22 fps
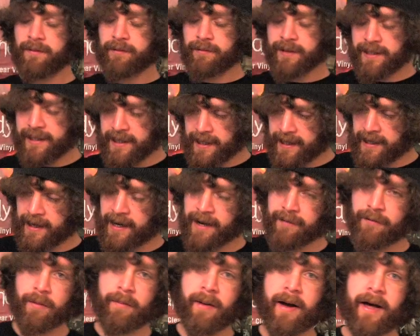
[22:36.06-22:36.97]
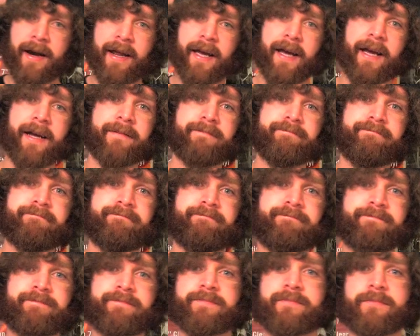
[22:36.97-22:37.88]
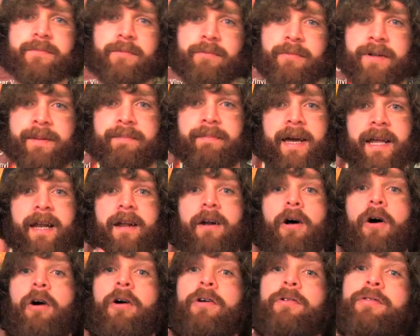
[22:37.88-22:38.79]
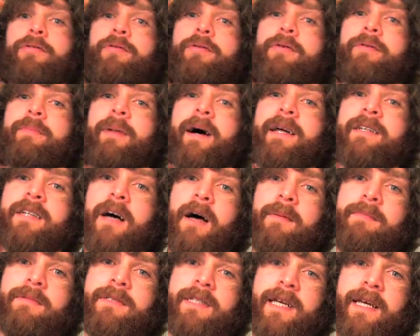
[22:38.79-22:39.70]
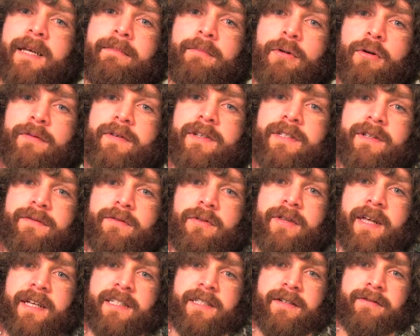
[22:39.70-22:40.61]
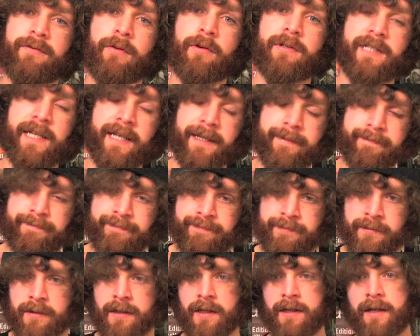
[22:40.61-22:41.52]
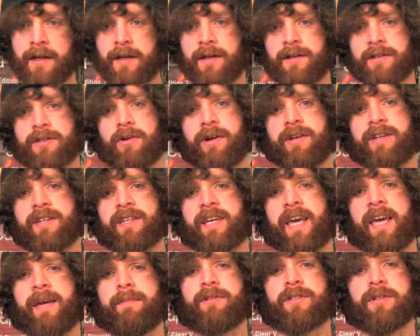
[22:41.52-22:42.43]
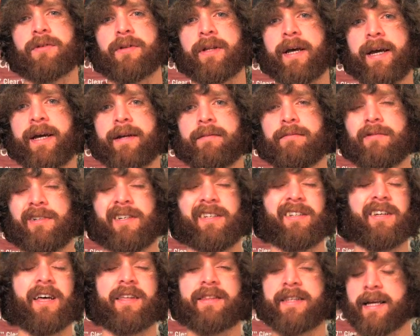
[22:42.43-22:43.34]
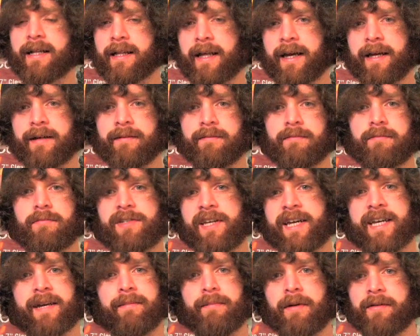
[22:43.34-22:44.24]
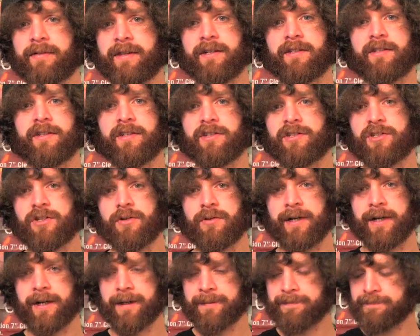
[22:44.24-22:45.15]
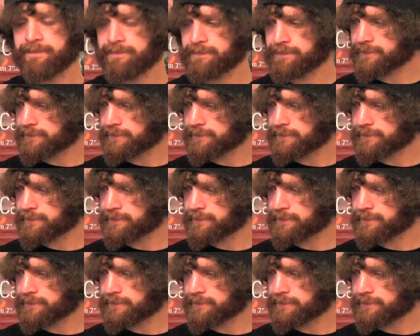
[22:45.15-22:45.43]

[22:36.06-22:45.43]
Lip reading: we did it, everybody. We made it all through my top 10 movies of 2014. Sorry it came so late. Well, not that late. Second month into this new year.